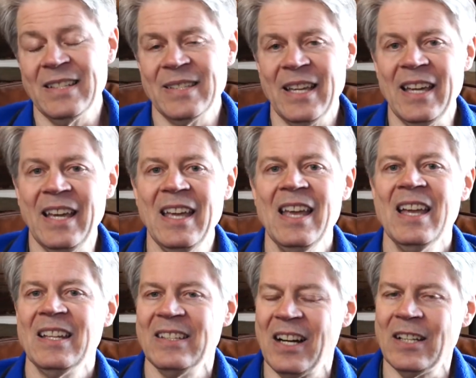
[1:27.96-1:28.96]
to say,
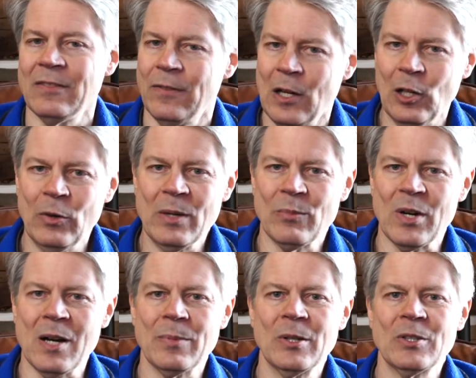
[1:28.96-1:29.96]
not following
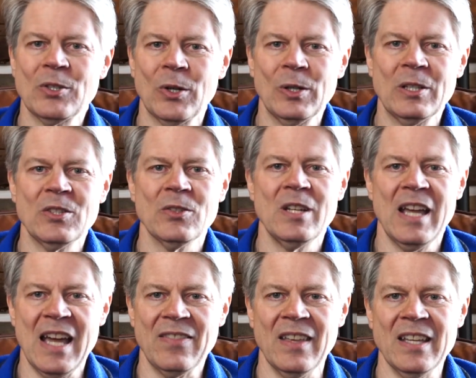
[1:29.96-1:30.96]
proper toiletry
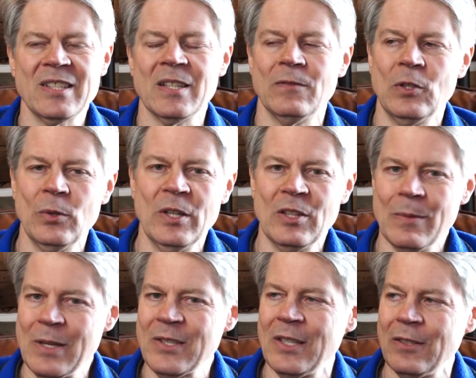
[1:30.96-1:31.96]
ethics of doing their
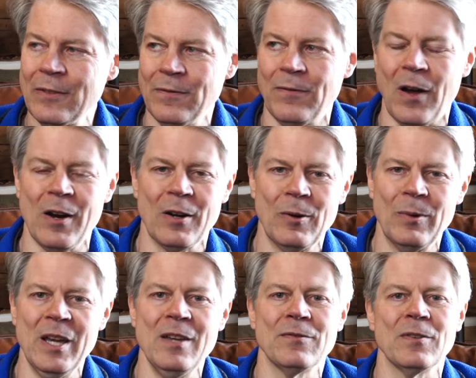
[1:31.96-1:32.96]
business far
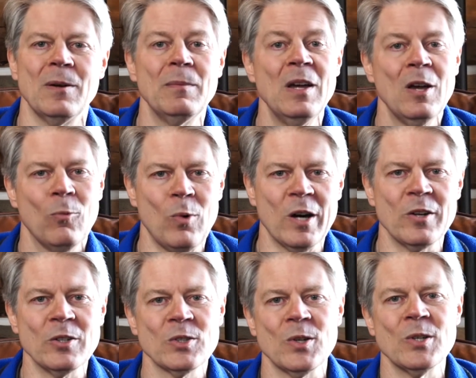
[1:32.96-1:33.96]
away from
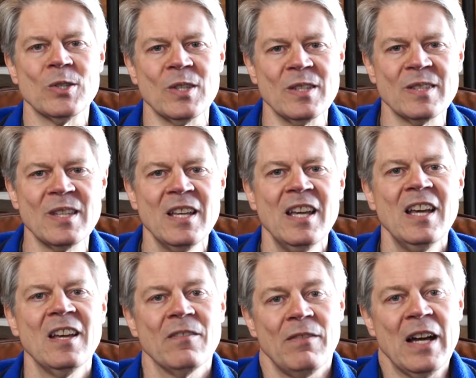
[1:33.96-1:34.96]
water sources,
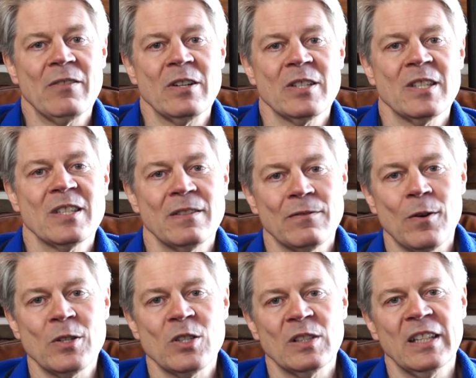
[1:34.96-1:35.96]
viruses
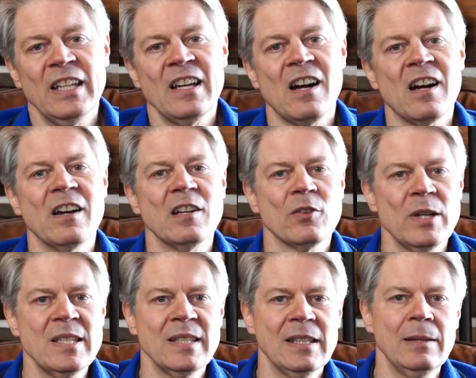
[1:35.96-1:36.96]
unfortunately are
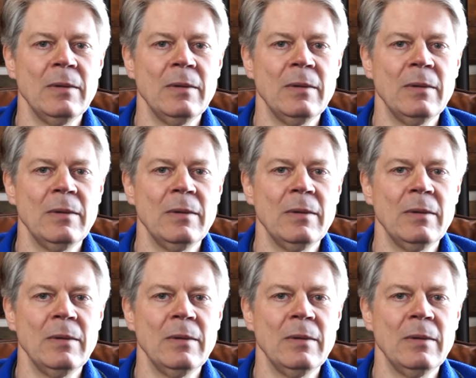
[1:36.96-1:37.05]
increasingly